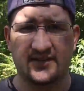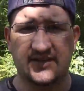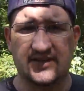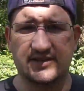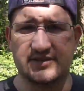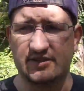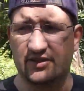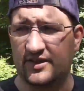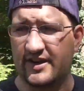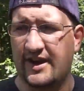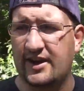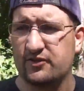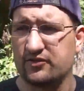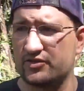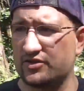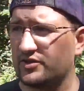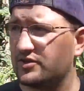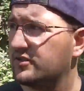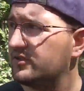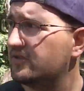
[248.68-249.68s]
is our
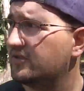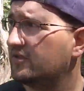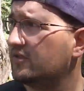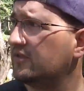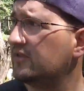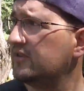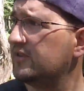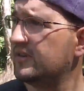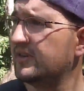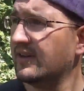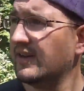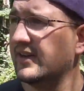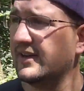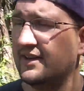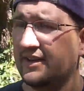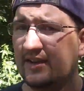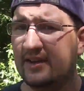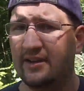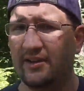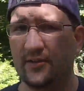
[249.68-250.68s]
house,
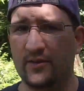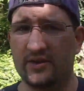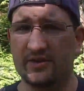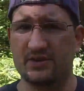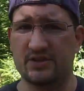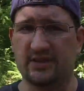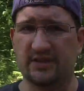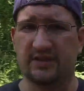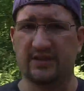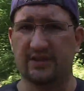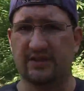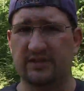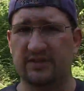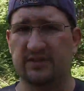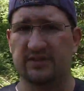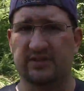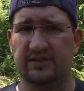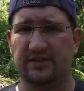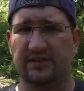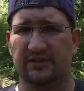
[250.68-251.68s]
which
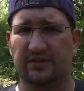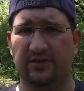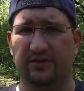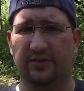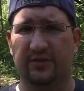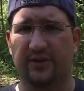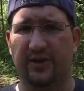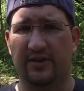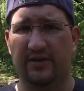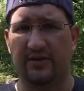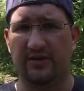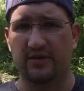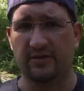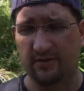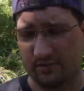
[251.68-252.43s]
is under the ground.